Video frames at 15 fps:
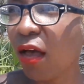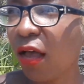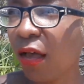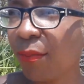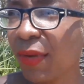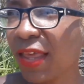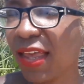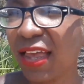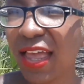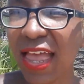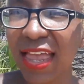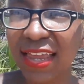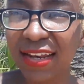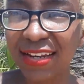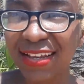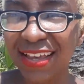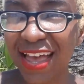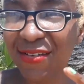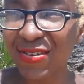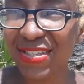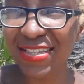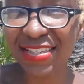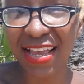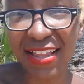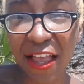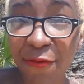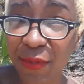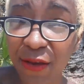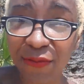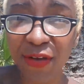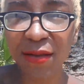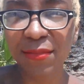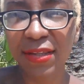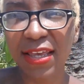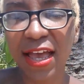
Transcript: Um, and ever since I left my family,